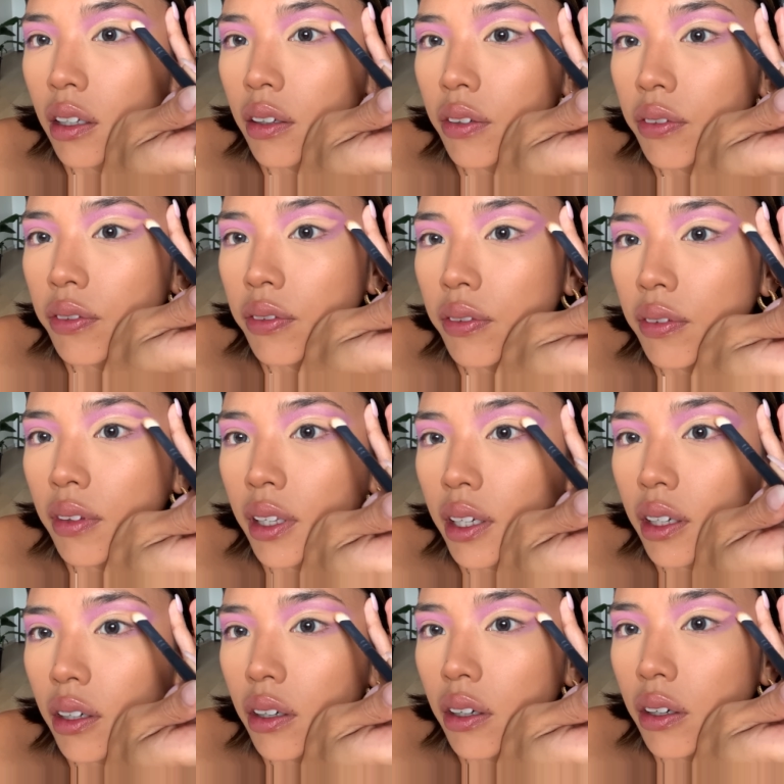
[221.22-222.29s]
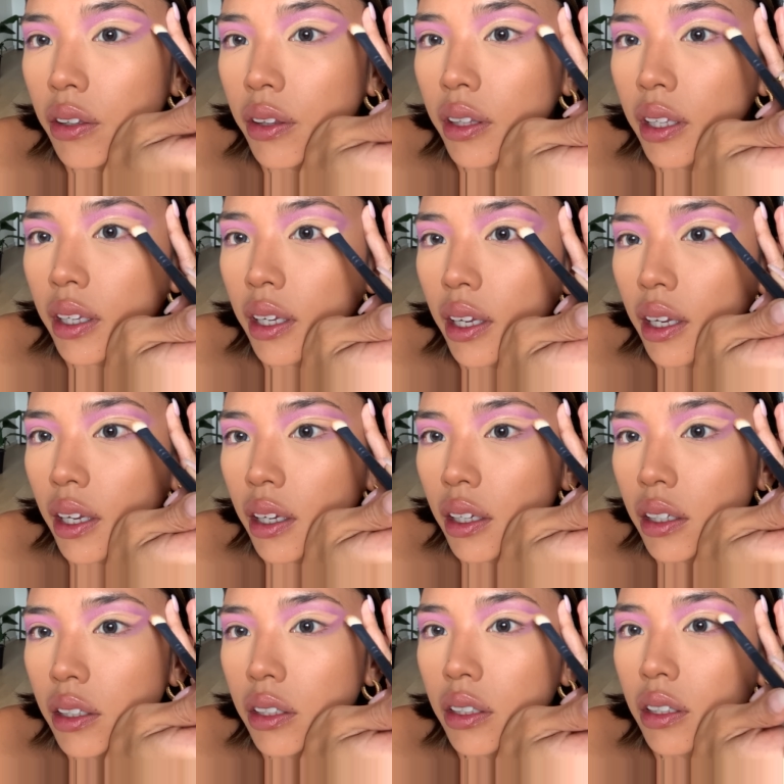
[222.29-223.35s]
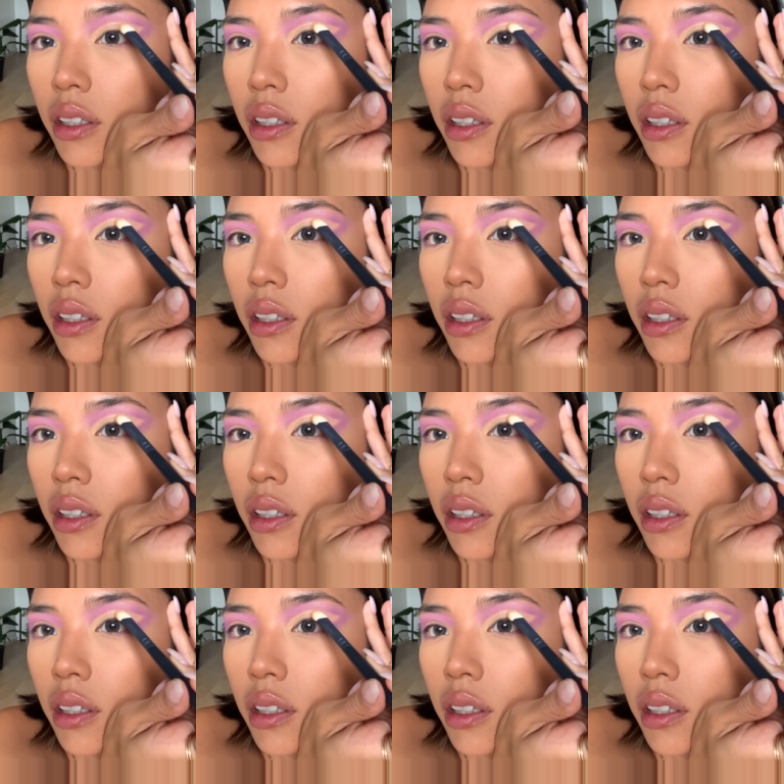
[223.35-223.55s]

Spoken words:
flick on the edge.